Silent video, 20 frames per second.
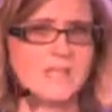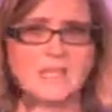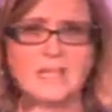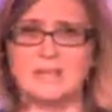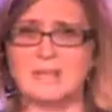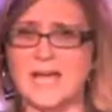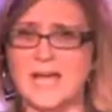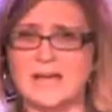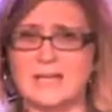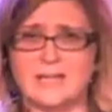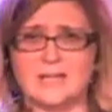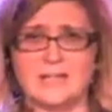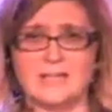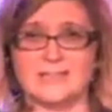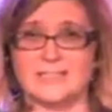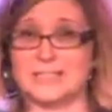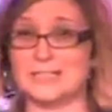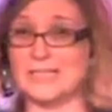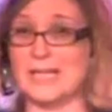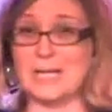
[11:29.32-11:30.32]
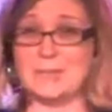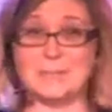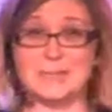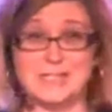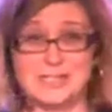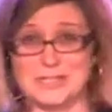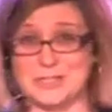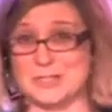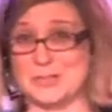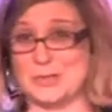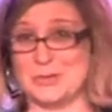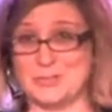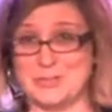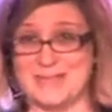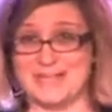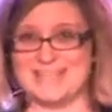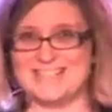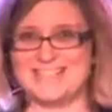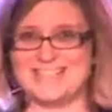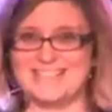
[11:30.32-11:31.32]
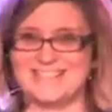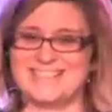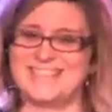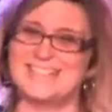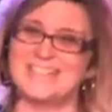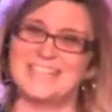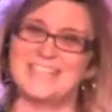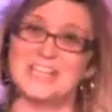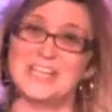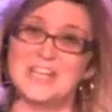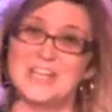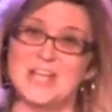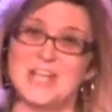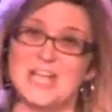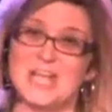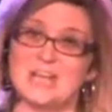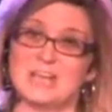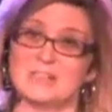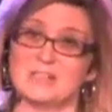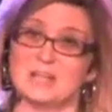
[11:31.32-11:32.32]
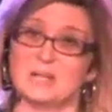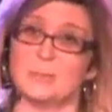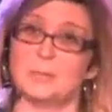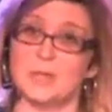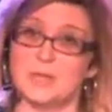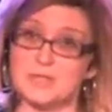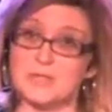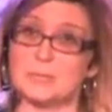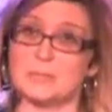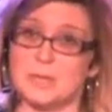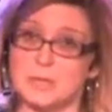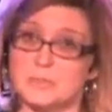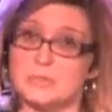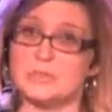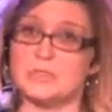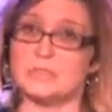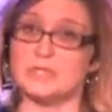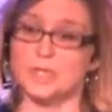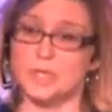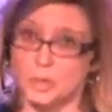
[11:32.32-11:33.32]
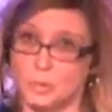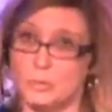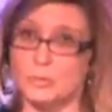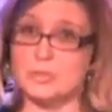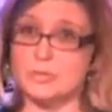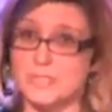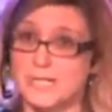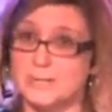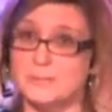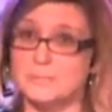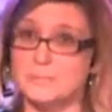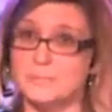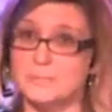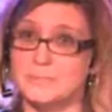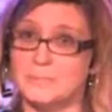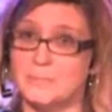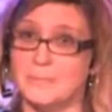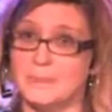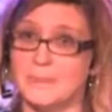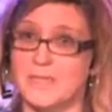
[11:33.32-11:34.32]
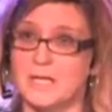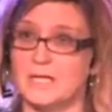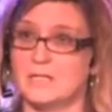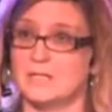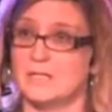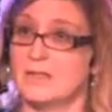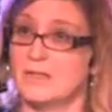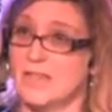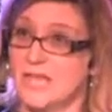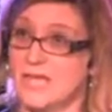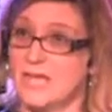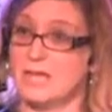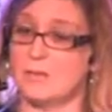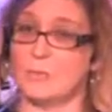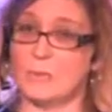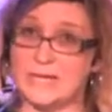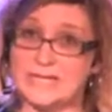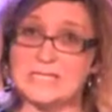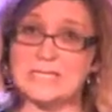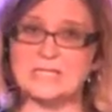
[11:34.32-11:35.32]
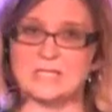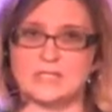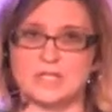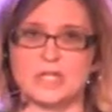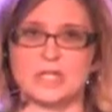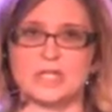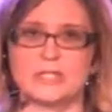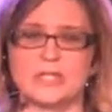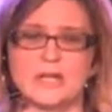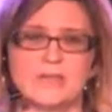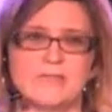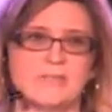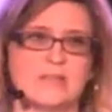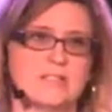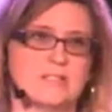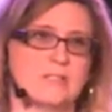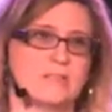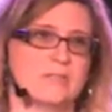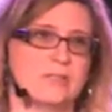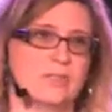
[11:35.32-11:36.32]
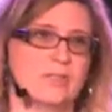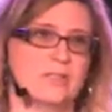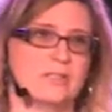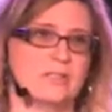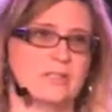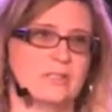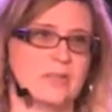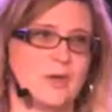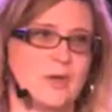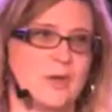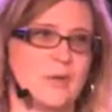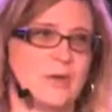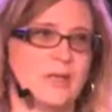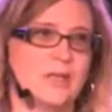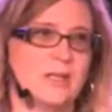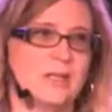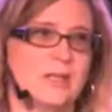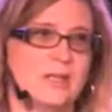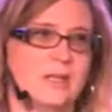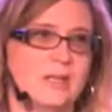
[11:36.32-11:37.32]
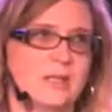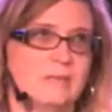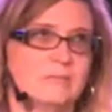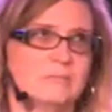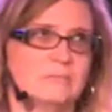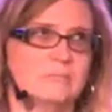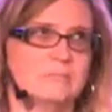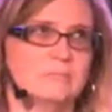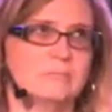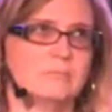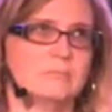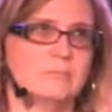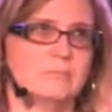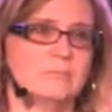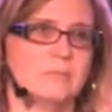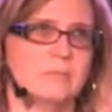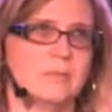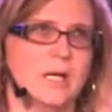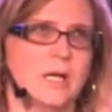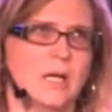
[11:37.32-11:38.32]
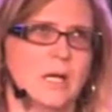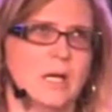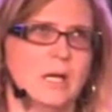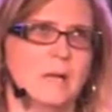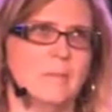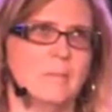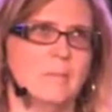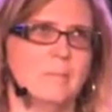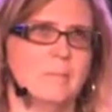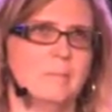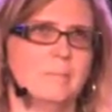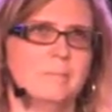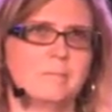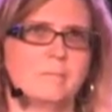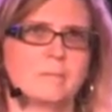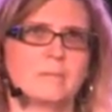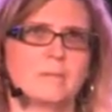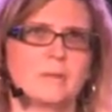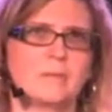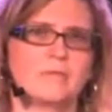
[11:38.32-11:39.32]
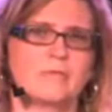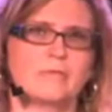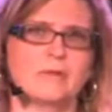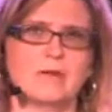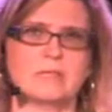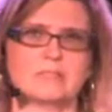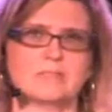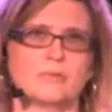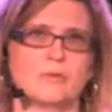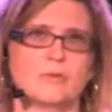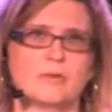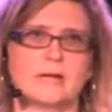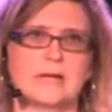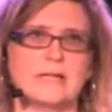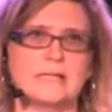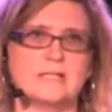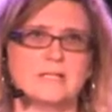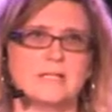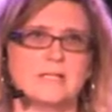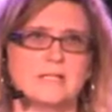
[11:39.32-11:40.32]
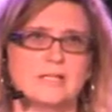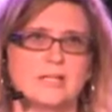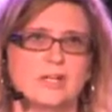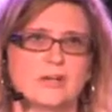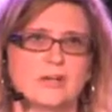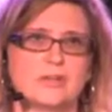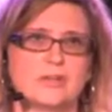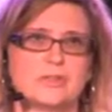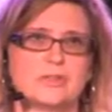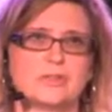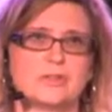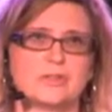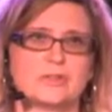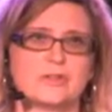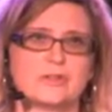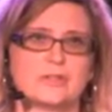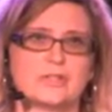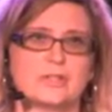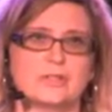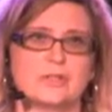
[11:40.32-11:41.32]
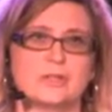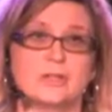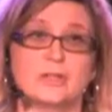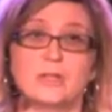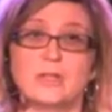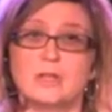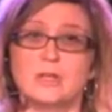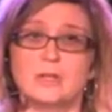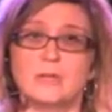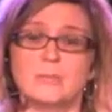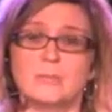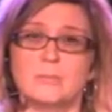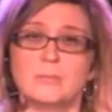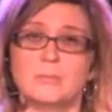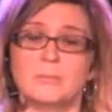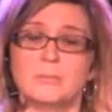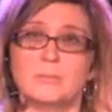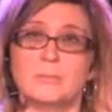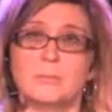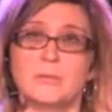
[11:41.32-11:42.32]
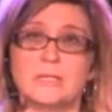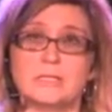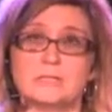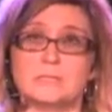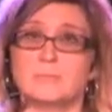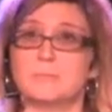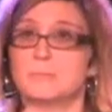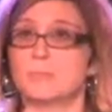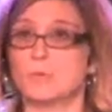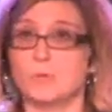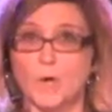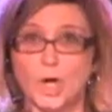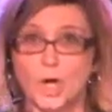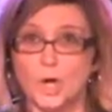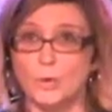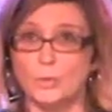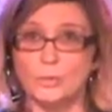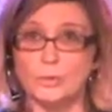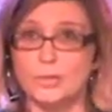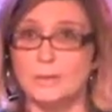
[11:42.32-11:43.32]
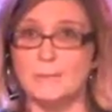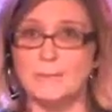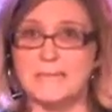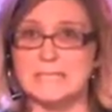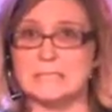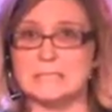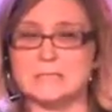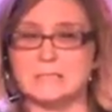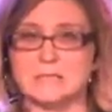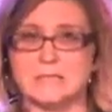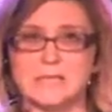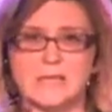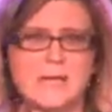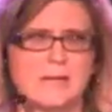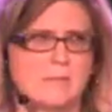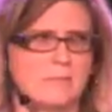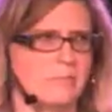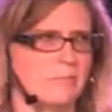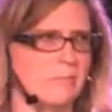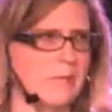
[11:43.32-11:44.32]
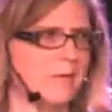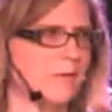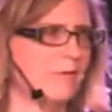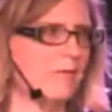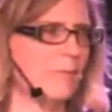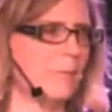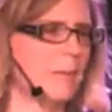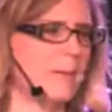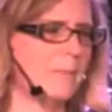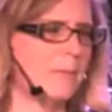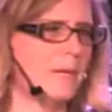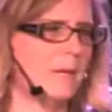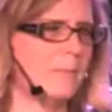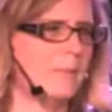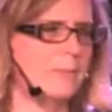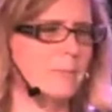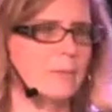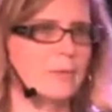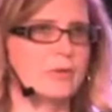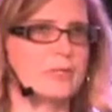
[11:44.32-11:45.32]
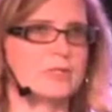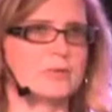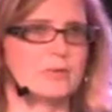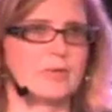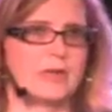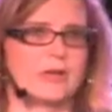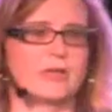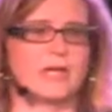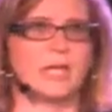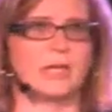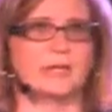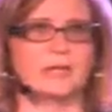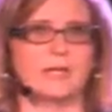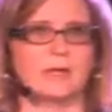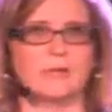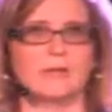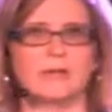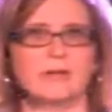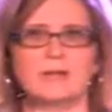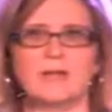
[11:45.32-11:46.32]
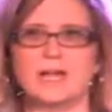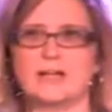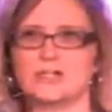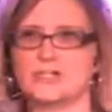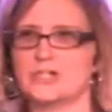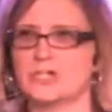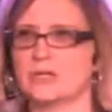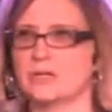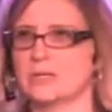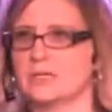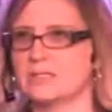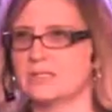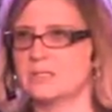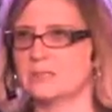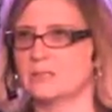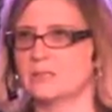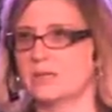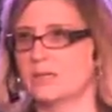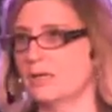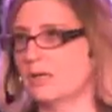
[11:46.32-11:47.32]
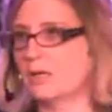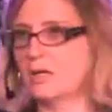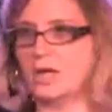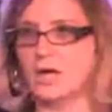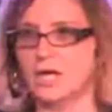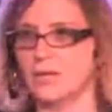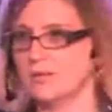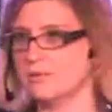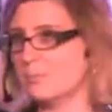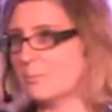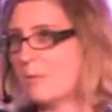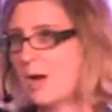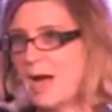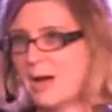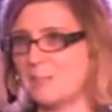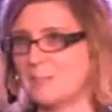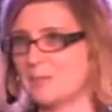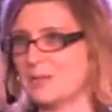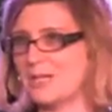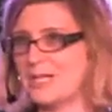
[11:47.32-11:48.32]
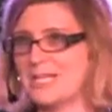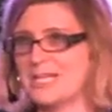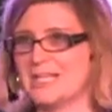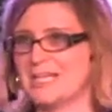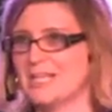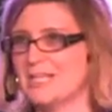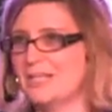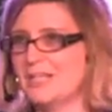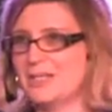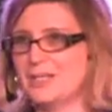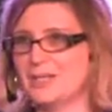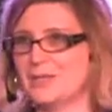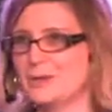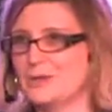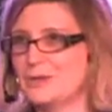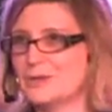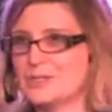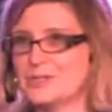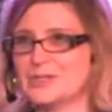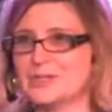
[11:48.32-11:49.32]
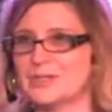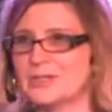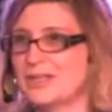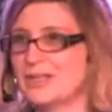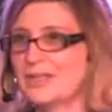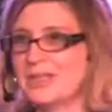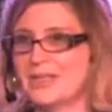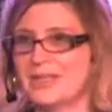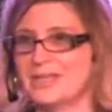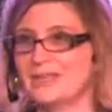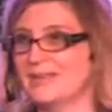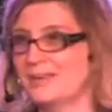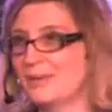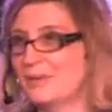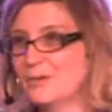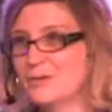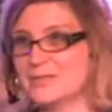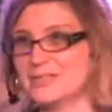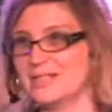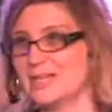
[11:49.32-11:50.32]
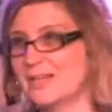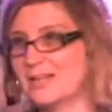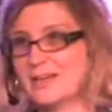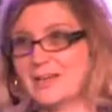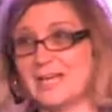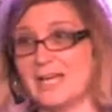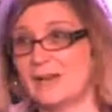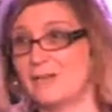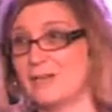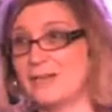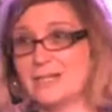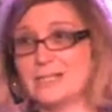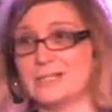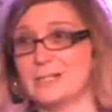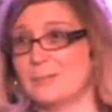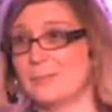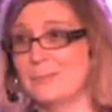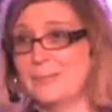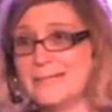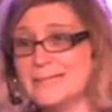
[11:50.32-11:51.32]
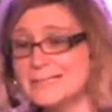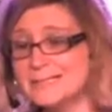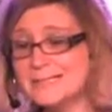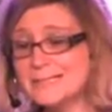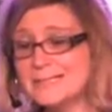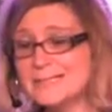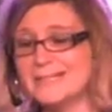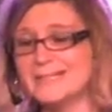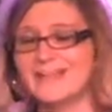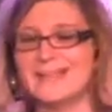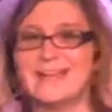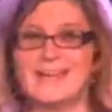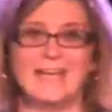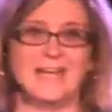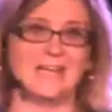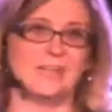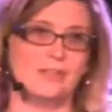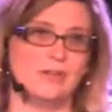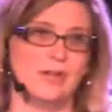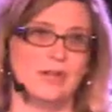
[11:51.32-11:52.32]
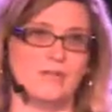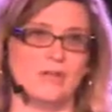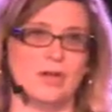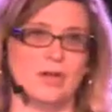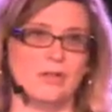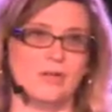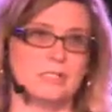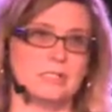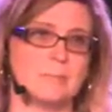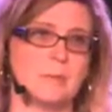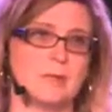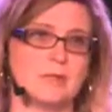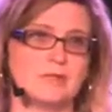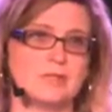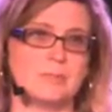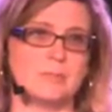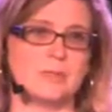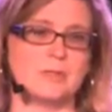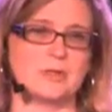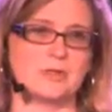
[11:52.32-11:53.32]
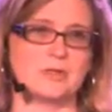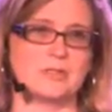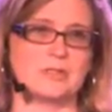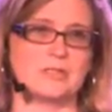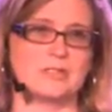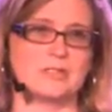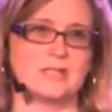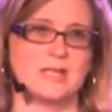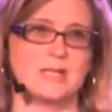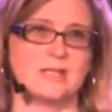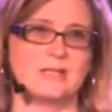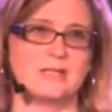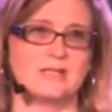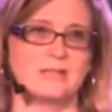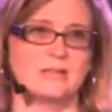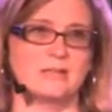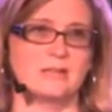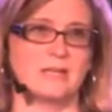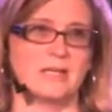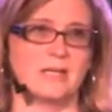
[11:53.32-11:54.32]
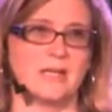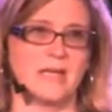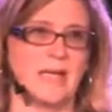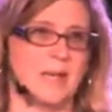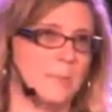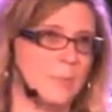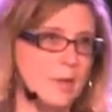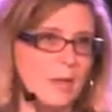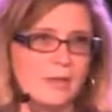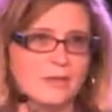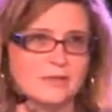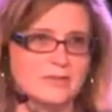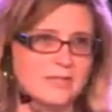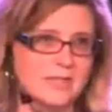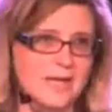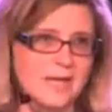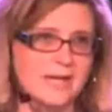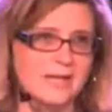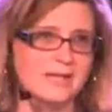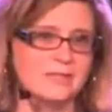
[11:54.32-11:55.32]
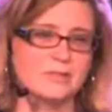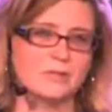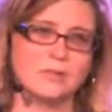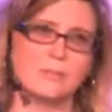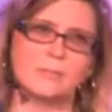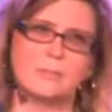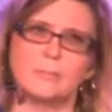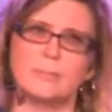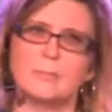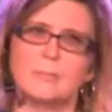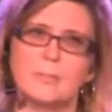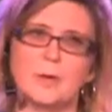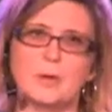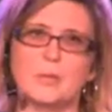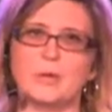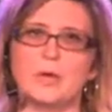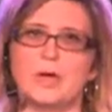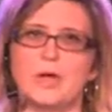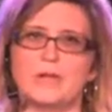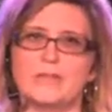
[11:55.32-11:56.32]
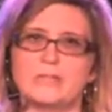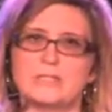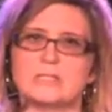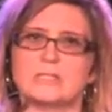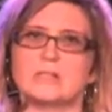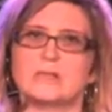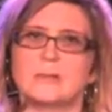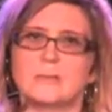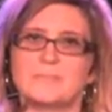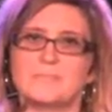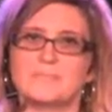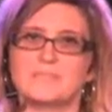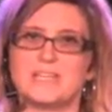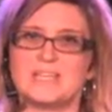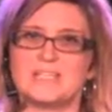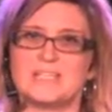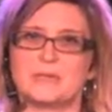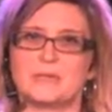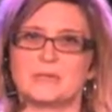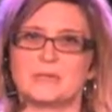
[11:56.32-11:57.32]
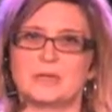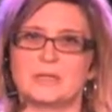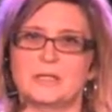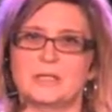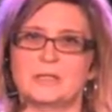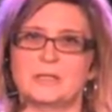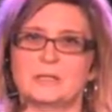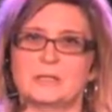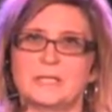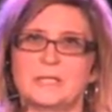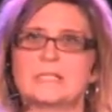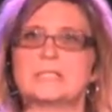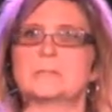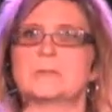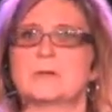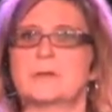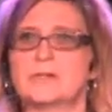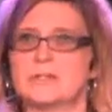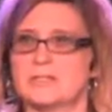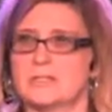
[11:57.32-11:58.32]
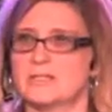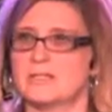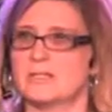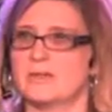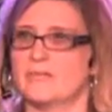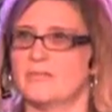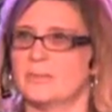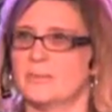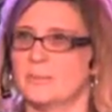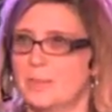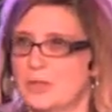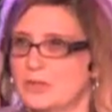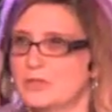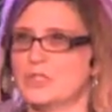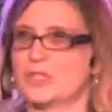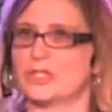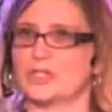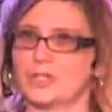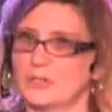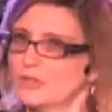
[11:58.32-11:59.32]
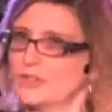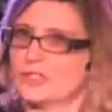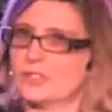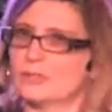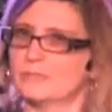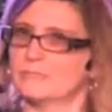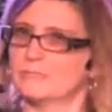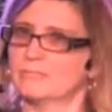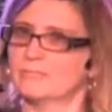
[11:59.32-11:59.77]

and that climate is so amazing. And it's called Belgium Comes to Copperstown. And Wendy started that festival, so fast forward 18 years, it's grown immensely. I don't even remember how many breweries were there. Kelly and I were there last year. It's on the property in the hills in the Otasaga County. It's amazing, and you have all these Belgian beers to taste, and they camp on site. So they promote all these different experiences of the Belgian culture.